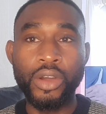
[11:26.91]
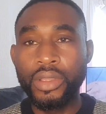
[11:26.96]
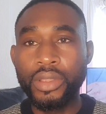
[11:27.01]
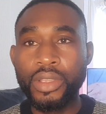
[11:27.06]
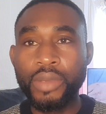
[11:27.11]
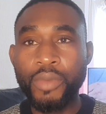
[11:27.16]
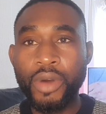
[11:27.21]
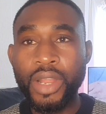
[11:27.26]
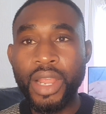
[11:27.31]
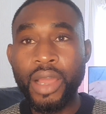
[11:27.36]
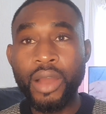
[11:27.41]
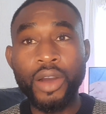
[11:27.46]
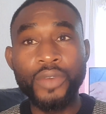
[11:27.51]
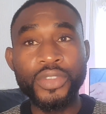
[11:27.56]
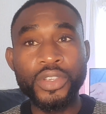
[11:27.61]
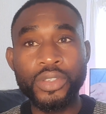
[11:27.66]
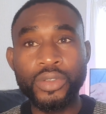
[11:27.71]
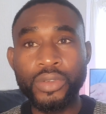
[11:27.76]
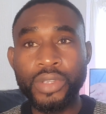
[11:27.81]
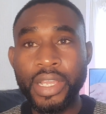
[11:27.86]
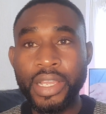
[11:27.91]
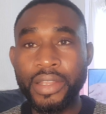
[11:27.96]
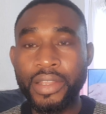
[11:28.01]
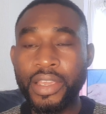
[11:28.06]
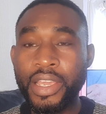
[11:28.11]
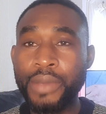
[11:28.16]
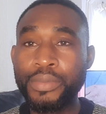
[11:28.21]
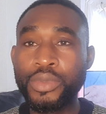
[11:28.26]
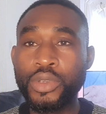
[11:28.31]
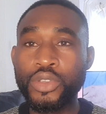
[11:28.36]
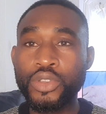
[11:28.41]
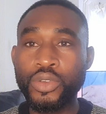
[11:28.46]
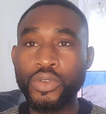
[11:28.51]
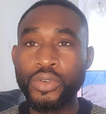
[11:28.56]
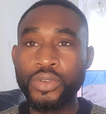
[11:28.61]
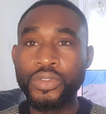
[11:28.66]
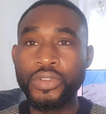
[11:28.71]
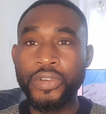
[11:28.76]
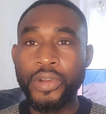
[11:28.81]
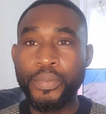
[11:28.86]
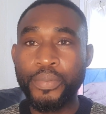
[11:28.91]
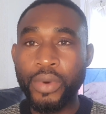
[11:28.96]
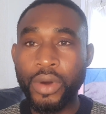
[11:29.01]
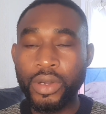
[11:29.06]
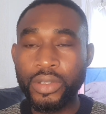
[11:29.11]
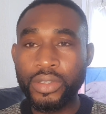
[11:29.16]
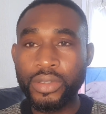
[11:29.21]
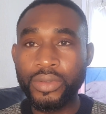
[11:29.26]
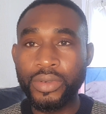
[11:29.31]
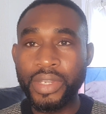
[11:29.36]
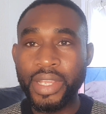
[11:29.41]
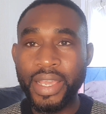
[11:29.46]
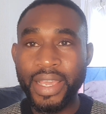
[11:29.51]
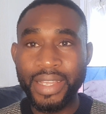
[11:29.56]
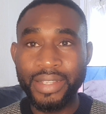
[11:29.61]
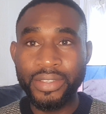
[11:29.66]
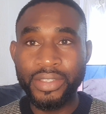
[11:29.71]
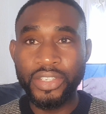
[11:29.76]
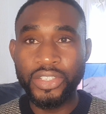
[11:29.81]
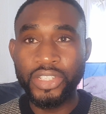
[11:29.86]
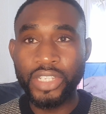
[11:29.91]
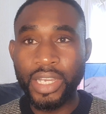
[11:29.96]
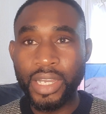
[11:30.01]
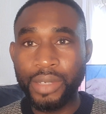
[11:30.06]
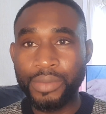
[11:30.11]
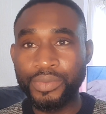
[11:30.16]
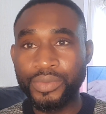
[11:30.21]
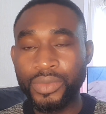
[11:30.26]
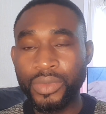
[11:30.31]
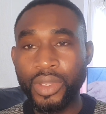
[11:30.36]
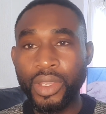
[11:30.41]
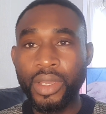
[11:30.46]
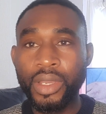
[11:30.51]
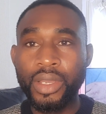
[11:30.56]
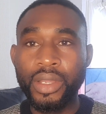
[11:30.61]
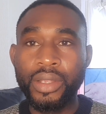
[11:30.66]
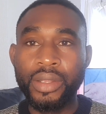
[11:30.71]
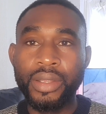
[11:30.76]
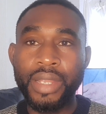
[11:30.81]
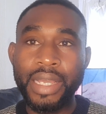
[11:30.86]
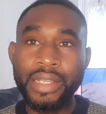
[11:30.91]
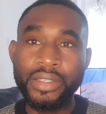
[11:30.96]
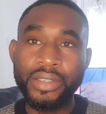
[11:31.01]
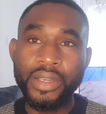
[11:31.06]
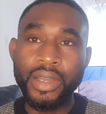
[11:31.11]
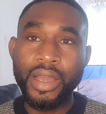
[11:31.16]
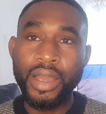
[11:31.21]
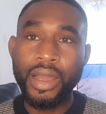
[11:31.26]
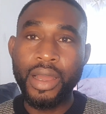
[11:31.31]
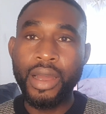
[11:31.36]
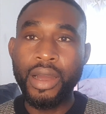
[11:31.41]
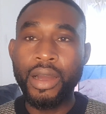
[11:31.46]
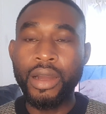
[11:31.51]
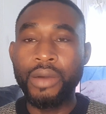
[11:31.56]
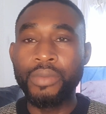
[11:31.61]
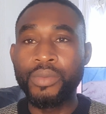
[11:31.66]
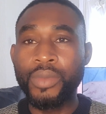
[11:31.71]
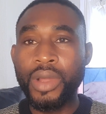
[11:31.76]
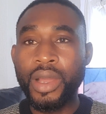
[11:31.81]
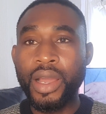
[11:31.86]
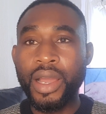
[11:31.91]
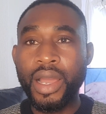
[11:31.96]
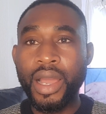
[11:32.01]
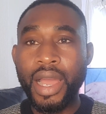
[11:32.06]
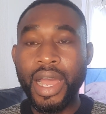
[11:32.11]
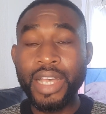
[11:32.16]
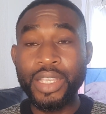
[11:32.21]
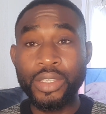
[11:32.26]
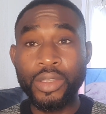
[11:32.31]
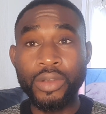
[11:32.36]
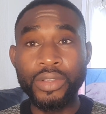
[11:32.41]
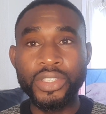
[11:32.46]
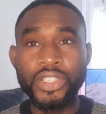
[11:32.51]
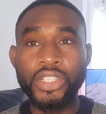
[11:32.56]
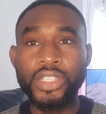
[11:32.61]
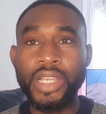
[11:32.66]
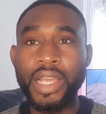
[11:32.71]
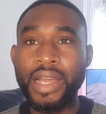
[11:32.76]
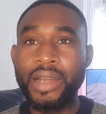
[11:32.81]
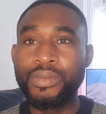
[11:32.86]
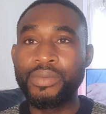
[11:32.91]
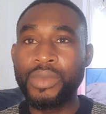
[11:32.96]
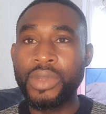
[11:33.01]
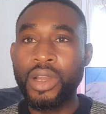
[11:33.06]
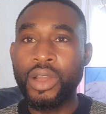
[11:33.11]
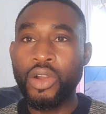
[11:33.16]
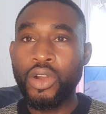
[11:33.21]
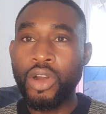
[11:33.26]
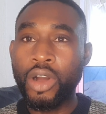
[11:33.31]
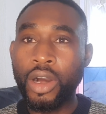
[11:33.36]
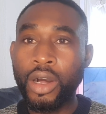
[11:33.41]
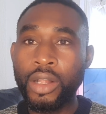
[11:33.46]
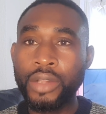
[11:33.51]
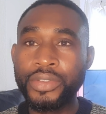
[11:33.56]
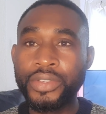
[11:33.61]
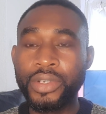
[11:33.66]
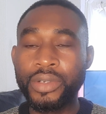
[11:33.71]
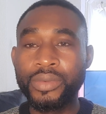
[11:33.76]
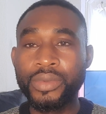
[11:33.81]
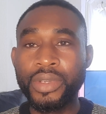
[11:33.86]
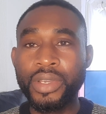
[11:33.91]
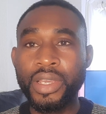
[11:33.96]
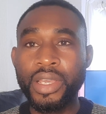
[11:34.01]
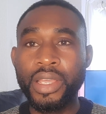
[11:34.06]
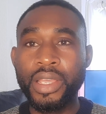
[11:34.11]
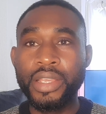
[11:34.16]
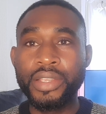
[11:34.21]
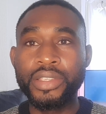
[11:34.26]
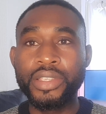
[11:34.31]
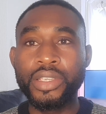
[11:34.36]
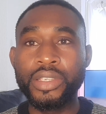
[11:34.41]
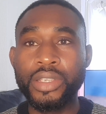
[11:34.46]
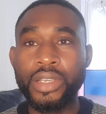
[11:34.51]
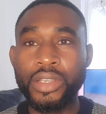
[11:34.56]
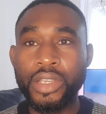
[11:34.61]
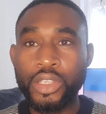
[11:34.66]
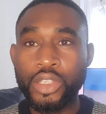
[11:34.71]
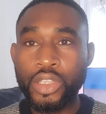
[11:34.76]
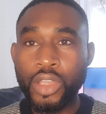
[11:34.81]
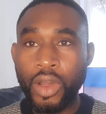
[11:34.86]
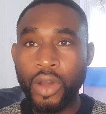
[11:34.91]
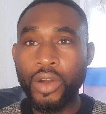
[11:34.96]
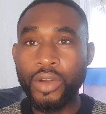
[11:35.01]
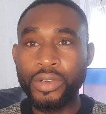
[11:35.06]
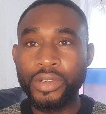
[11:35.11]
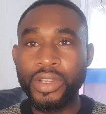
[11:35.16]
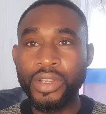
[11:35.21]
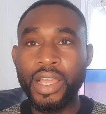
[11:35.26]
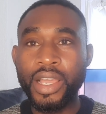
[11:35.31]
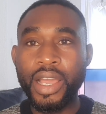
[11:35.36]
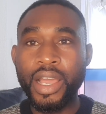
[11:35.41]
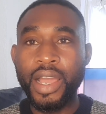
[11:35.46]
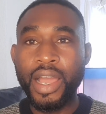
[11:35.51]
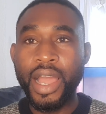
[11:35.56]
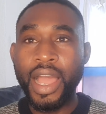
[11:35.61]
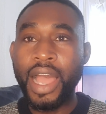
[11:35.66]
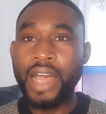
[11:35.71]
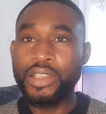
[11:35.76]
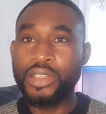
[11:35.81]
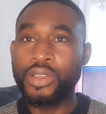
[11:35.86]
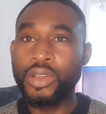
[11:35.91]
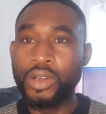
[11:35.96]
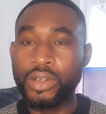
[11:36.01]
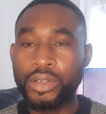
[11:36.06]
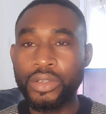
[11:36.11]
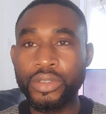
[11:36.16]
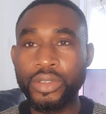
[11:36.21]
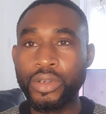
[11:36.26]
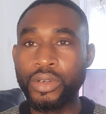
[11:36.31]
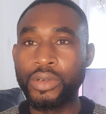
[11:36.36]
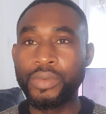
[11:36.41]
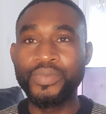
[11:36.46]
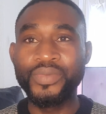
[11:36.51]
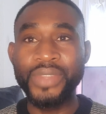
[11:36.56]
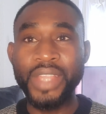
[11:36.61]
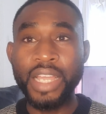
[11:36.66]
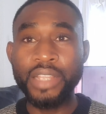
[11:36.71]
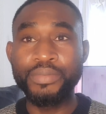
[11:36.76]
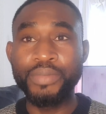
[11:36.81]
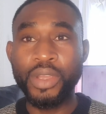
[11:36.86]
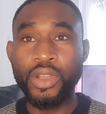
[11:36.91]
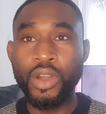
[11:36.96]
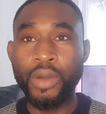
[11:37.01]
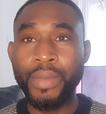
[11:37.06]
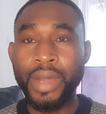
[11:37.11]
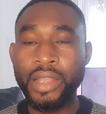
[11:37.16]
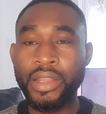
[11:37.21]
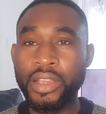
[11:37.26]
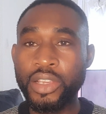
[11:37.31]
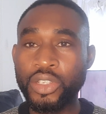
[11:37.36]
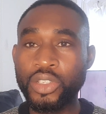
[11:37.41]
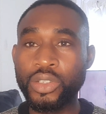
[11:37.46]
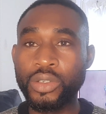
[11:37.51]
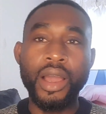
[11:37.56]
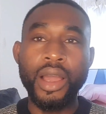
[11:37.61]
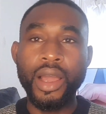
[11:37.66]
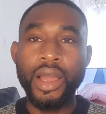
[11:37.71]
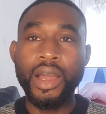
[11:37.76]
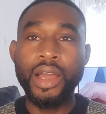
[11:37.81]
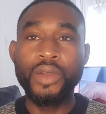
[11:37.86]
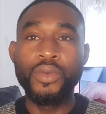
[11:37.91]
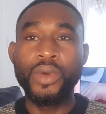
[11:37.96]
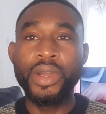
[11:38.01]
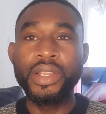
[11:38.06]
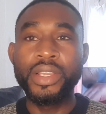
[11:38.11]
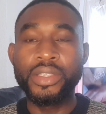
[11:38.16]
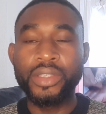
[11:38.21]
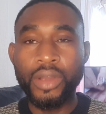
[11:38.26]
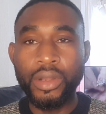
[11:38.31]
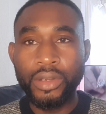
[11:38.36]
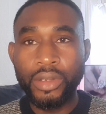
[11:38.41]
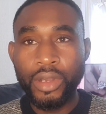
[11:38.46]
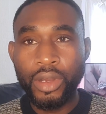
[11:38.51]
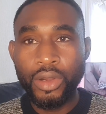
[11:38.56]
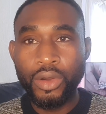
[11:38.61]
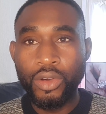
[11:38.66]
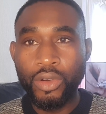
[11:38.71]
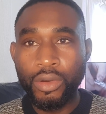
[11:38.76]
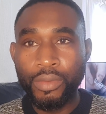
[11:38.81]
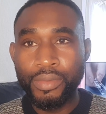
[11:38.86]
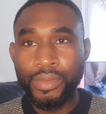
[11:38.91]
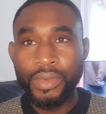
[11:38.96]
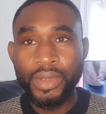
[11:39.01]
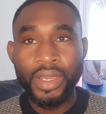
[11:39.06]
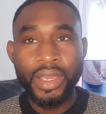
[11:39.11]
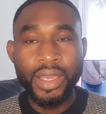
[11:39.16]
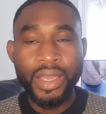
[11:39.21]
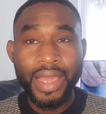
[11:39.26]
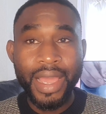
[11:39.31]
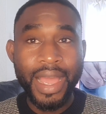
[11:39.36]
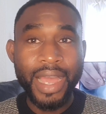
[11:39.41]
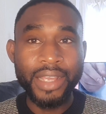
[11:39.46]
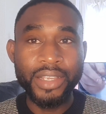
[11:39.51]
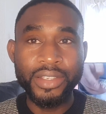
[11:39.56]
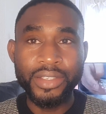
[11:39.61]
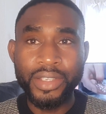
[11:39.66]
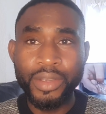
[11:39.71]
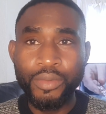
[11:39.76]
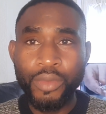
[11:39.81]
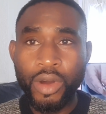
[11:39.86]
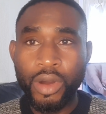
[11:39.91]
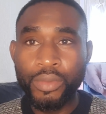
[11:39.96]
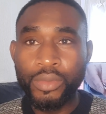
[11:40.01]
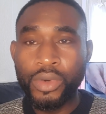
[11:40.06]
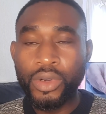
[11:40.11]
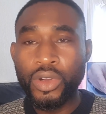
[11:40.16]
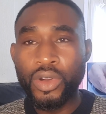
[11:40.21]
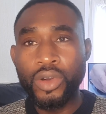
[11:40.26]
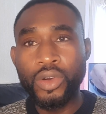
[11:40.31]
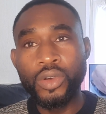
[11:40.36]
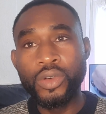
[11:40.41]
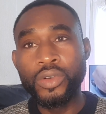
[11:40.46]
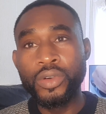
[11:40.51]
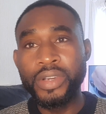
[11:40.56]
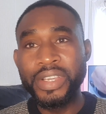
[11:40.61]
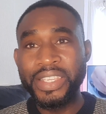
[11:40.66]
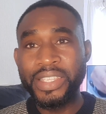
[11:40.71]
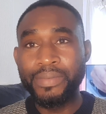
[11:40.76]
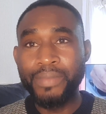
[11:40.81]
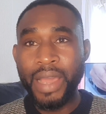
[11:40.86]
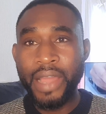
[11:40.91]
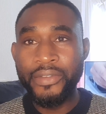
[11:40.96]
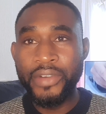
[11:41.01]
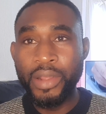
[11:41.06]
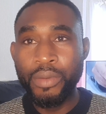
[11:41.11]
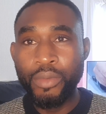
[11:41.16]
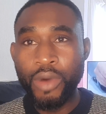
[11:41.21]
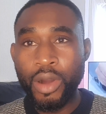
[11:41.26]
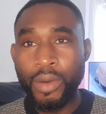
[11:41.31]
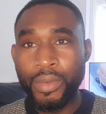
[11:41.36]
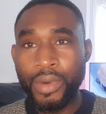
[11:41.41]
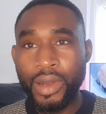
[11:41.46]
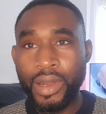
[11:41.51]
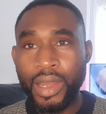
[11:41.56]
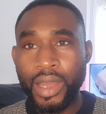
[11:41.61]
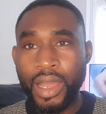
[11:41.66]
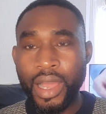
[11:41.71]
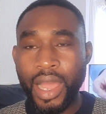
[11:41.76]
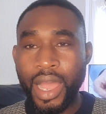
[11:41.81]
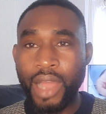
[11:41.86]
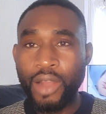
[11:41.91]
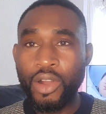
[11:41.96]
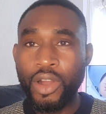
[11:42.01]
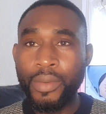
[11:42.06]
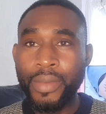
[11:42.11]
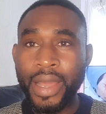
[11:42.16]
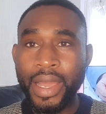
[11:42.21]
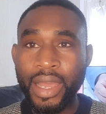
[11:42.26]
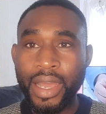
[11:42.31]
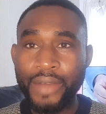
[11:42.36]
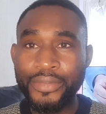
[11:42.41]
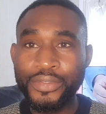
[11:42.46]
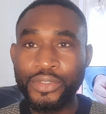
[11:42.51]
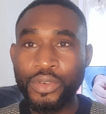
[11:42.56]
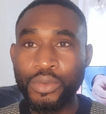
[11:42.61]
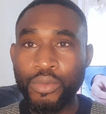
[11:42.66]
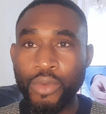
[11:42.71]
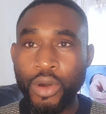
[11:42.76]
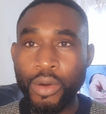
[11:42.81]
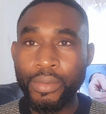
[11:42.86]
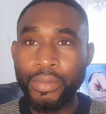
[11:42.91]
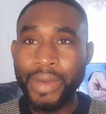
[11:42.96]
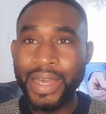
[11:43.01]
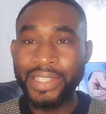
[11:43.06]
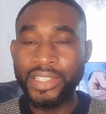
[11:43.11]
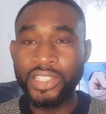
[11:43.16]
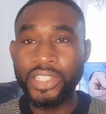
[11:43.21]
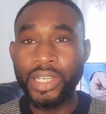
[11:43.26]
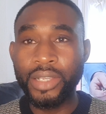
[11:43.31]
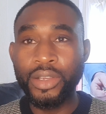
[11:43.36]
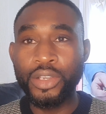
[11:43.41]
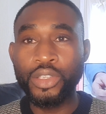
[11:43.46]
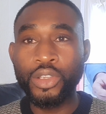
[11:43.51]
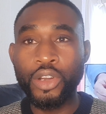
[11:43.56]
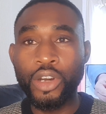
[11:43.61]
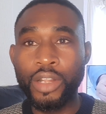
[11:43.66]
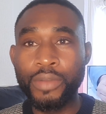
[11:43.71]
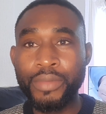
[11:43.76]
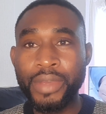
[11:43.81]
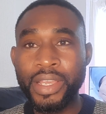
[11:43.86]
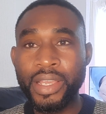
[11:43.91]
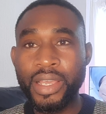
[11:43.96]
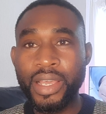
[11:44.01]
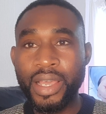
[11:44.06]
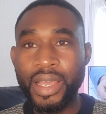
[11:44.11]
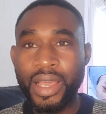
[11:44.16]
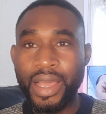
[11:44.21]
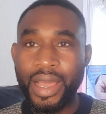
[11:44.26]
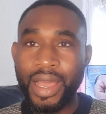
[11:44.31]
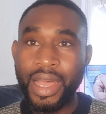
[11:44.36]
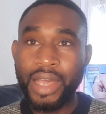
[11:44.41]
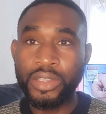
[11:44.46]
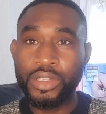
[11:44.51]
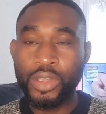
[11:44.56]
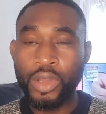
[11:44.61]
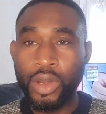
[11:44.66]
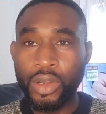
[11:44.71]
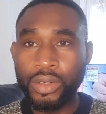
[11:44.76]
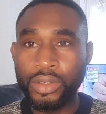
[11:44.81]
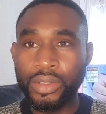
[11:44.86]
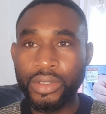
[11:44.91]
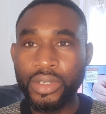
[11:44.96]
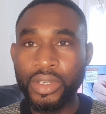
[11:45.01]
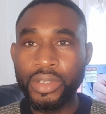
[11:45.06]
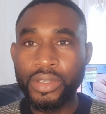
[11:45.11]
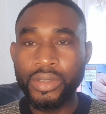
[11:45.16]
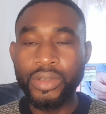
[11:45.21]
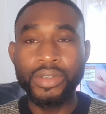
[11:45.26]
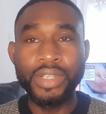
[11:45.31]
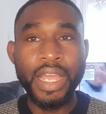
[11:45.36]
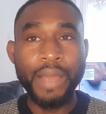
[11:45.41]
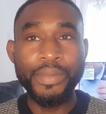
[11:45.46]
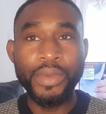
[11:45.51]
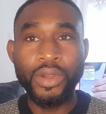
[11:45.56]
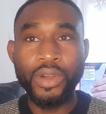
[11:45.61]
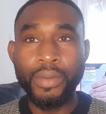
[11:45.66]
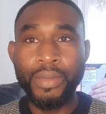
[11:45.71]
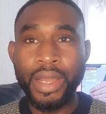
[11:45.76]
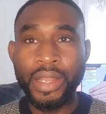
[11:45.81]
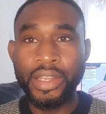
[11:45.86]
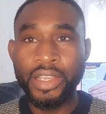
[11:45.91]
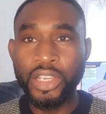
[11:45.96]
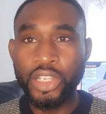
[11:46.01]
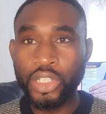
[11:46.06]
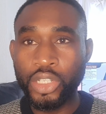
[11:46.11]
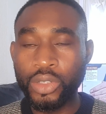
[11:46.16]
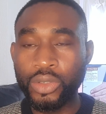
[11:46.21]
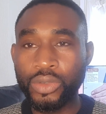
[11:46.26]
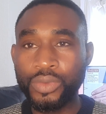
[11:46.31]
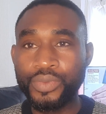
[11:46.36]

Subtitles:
The mother of the student came to school to report to the head teacher that a son teacher called his son a son. So that become an issue. And when the son got home, asked the mom, "Who is my real mom? How come I have two mom? My teacher just called me a son." So that become an issue.